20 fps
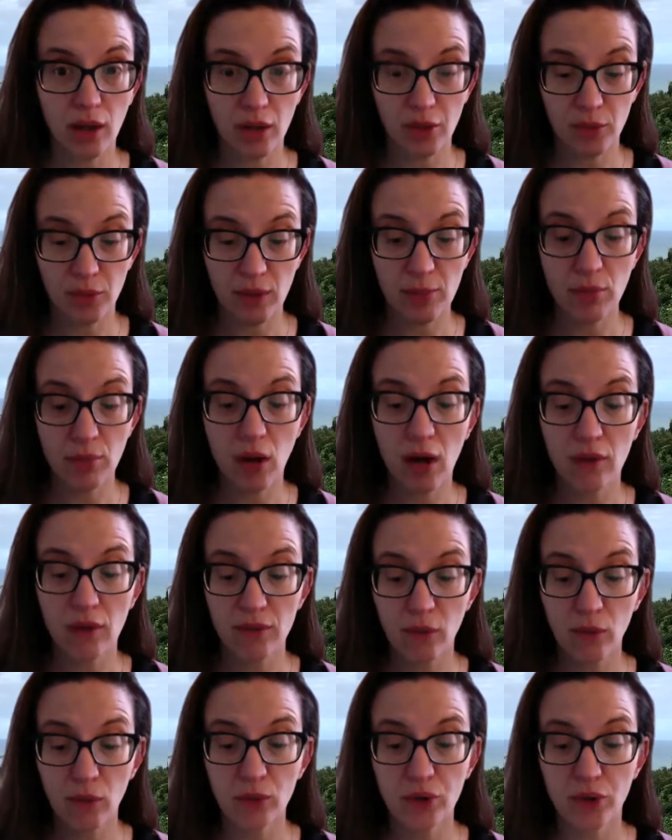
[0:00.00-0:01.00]
three-prong
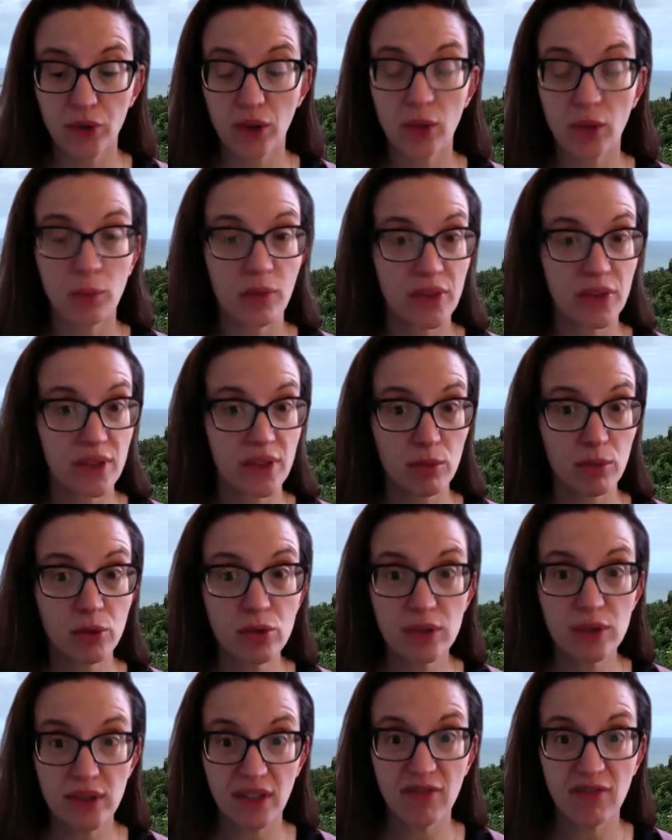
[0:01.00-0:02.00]
folder with some
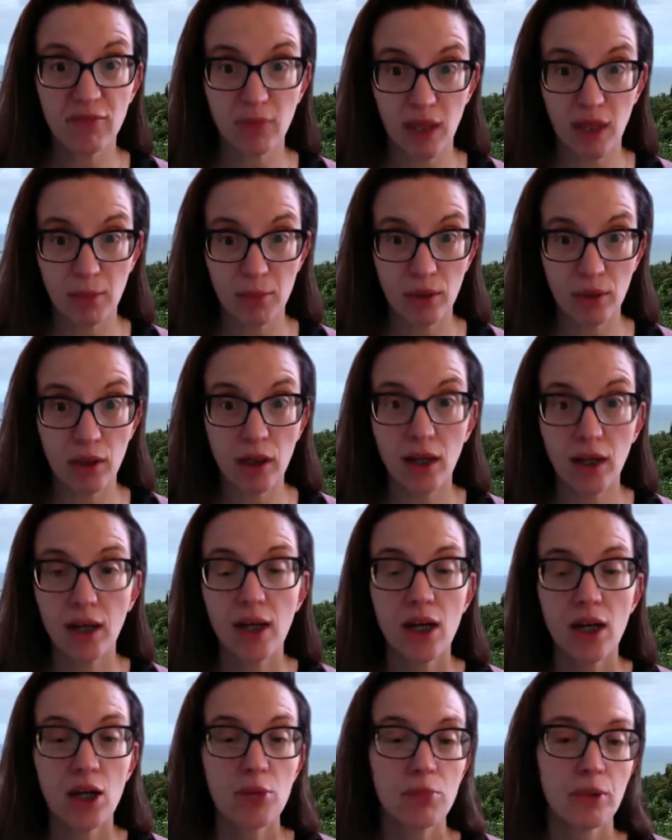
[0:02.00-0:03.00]
loose leaf paper,
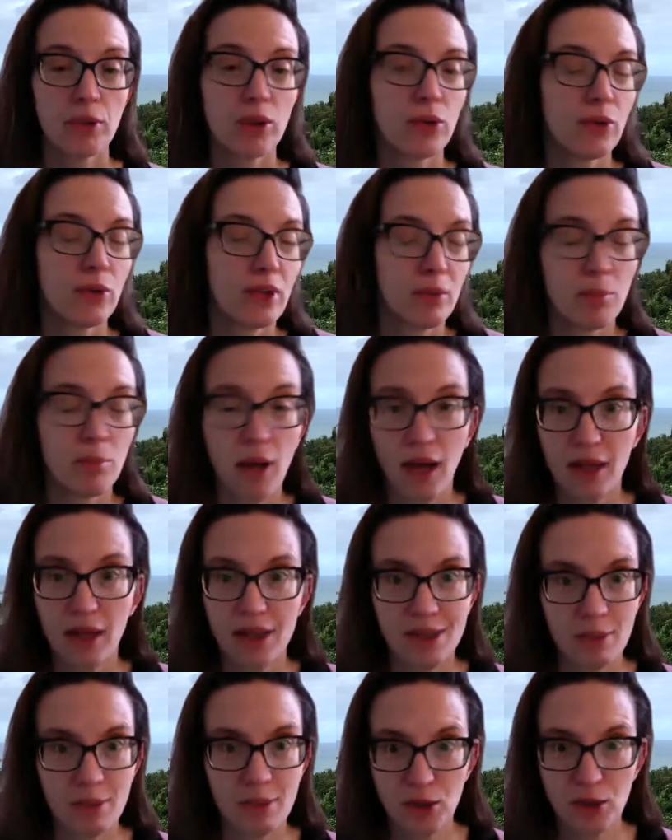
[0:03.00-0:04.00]
but you could buy a
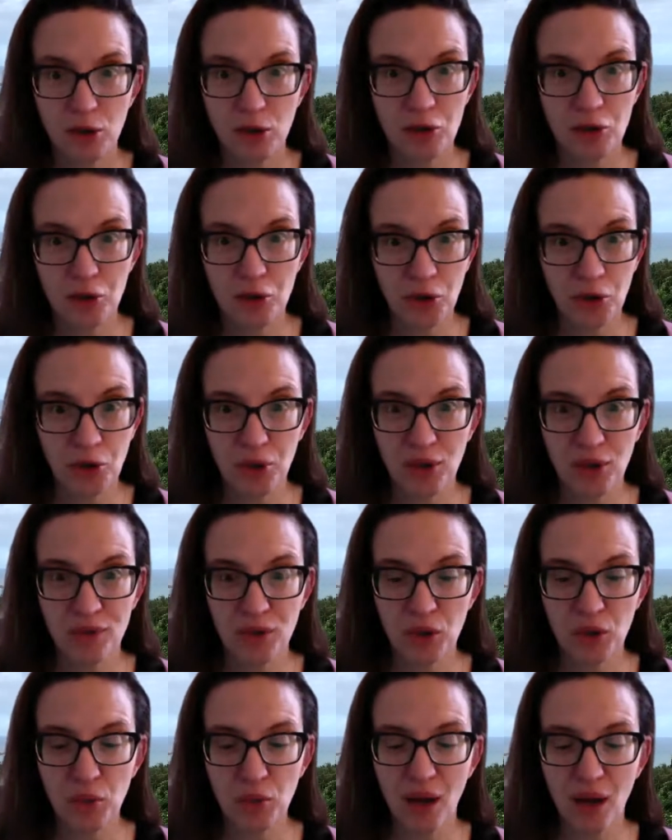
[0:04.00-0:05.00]
special journal if
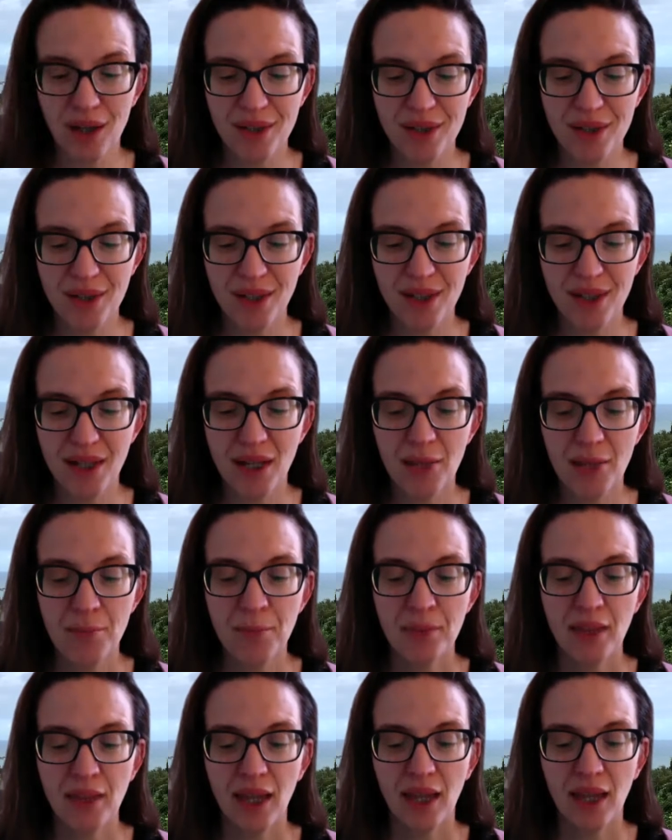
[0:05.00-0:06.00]
you wanted.
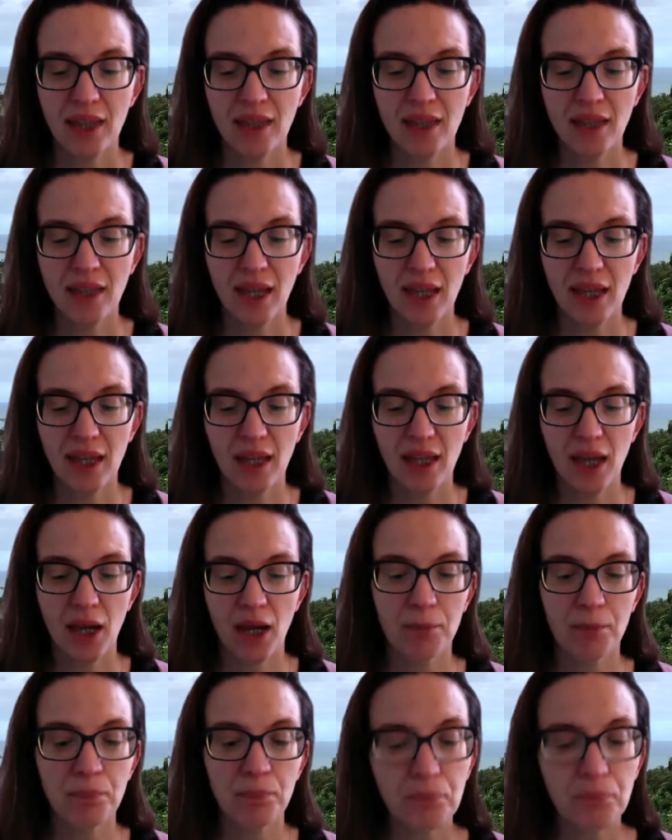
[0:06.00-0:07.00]
And then I
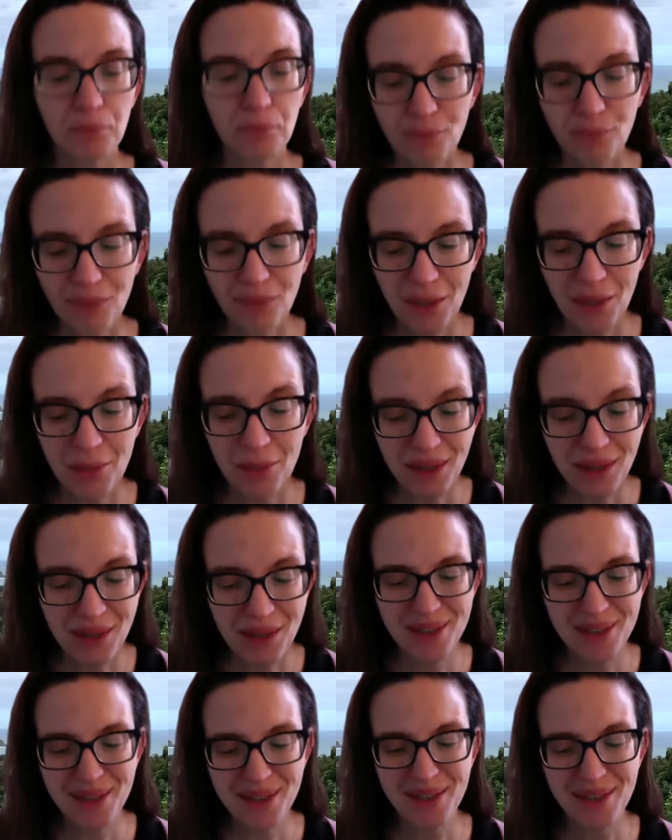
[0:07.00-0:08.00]
made
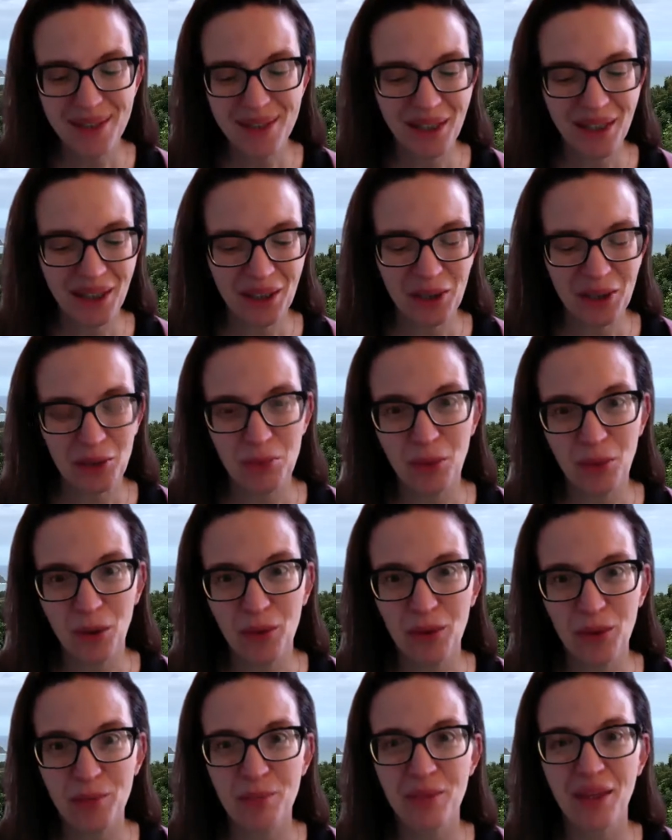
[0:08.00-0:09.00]
this silly little
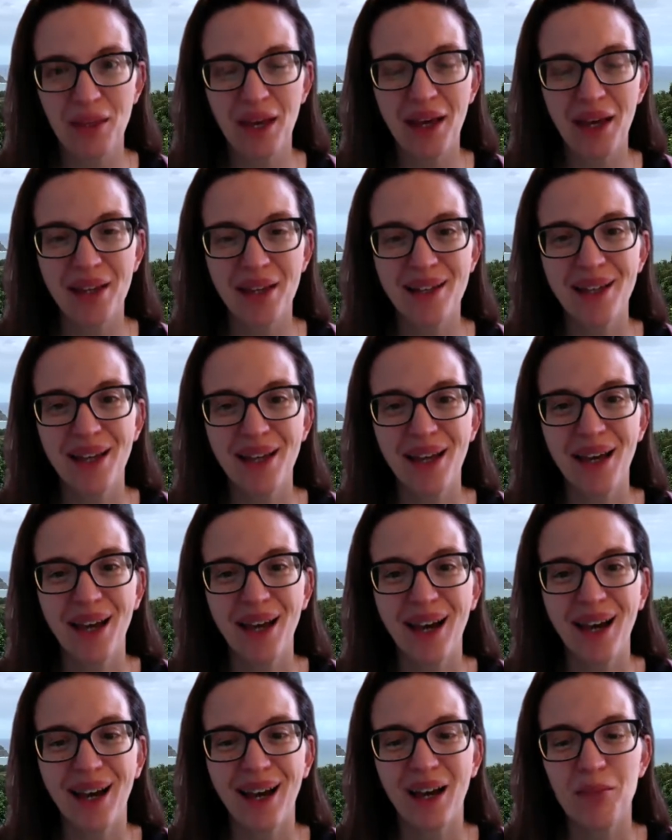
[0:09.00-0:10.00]
poem that
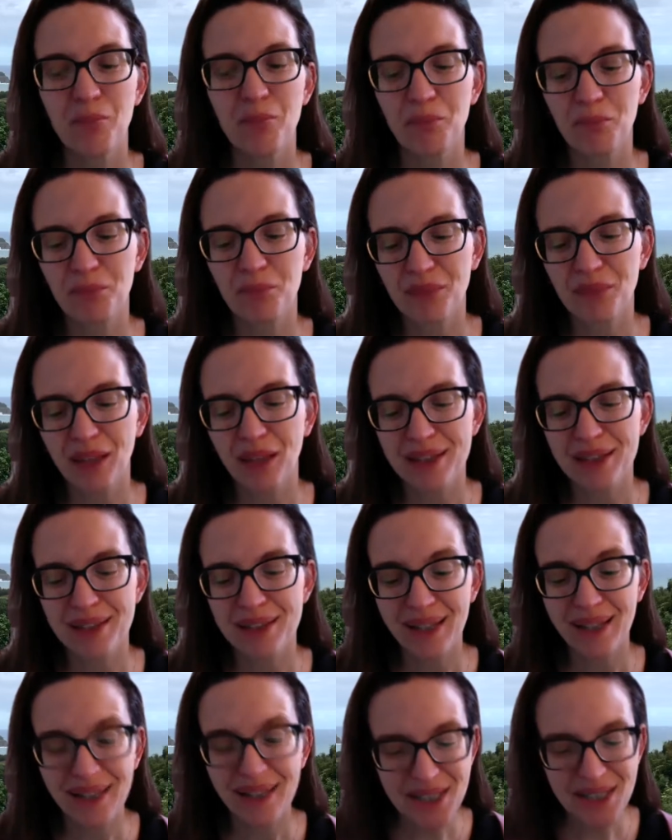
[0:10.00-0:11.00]
is
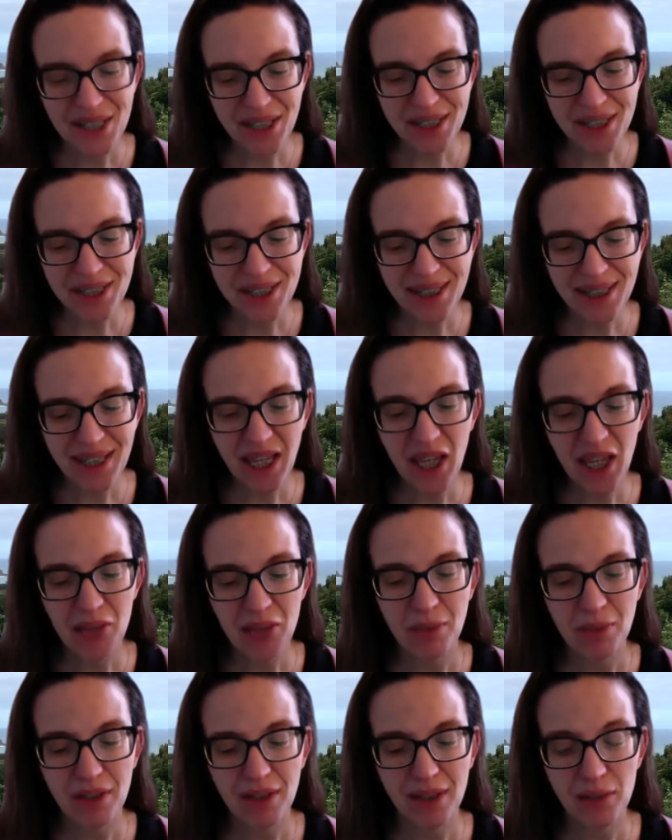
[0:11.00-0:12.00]
kind of cheesy,
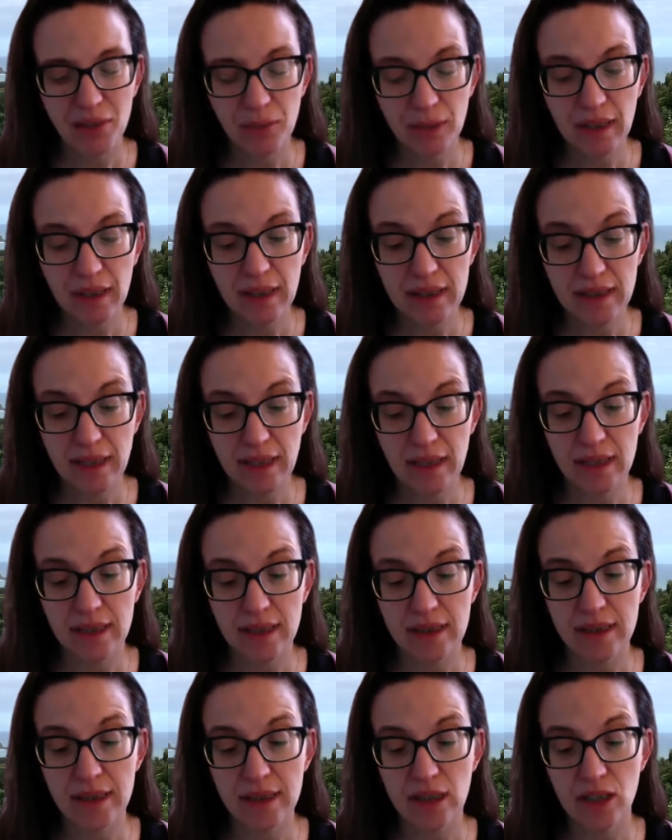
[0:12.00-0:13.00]
but it really
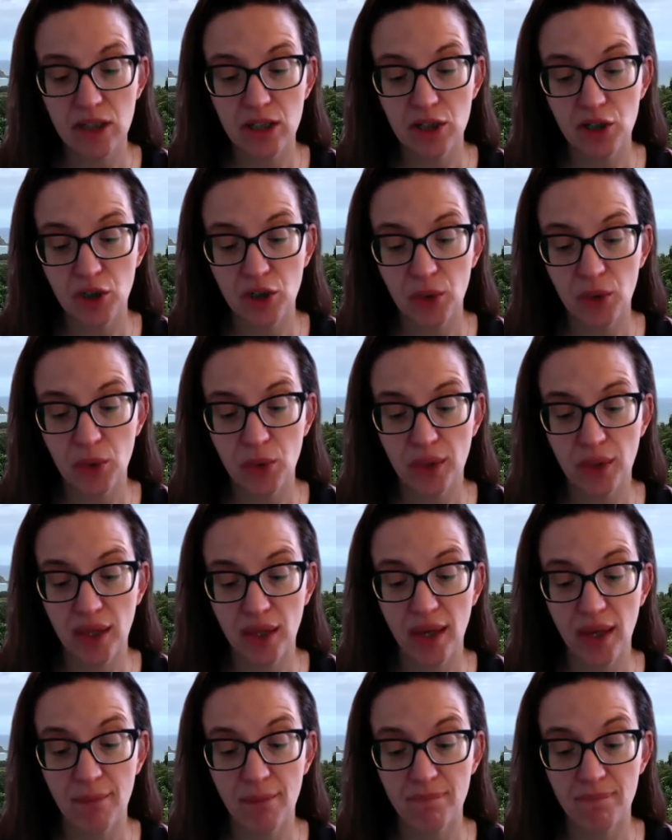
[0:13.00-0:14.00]
does show
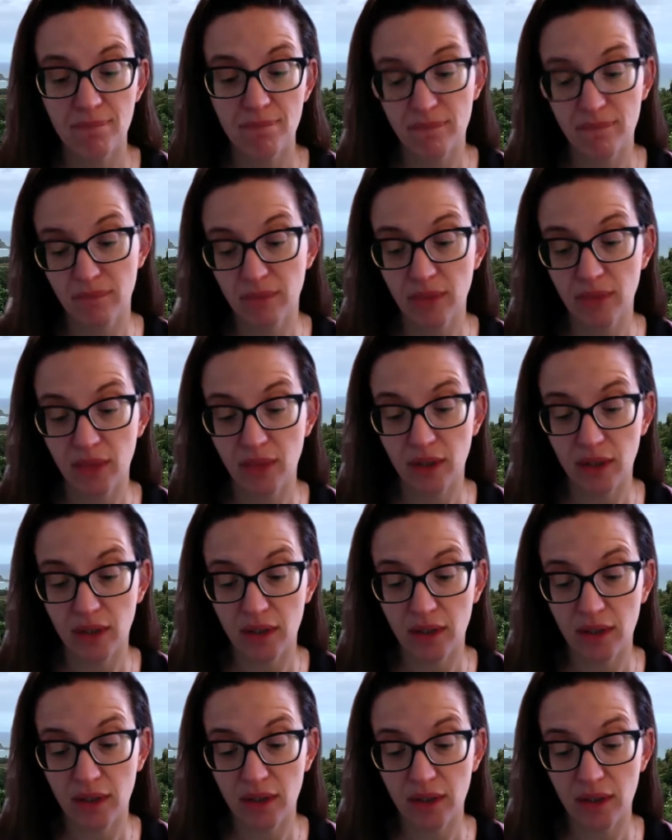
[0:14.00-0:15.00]

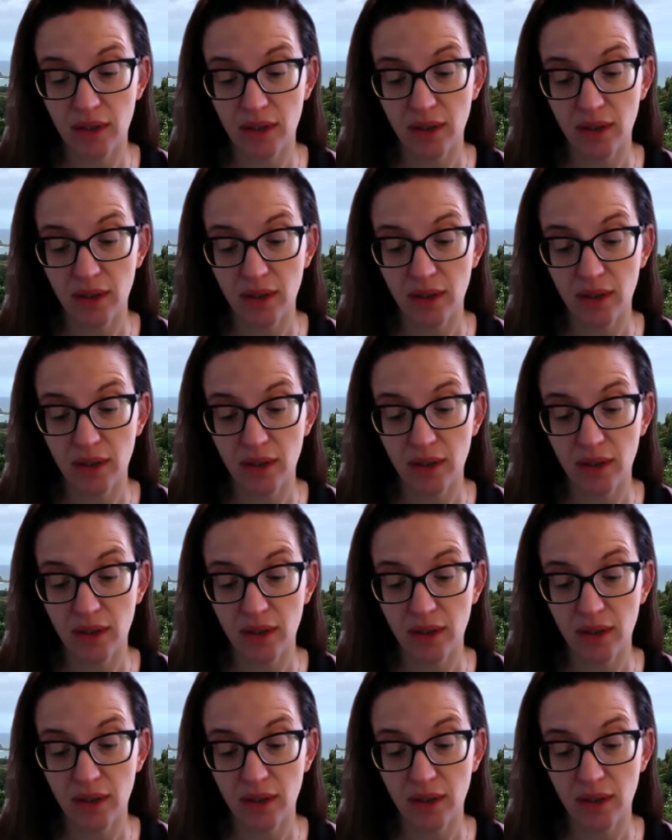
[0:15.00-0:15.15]
the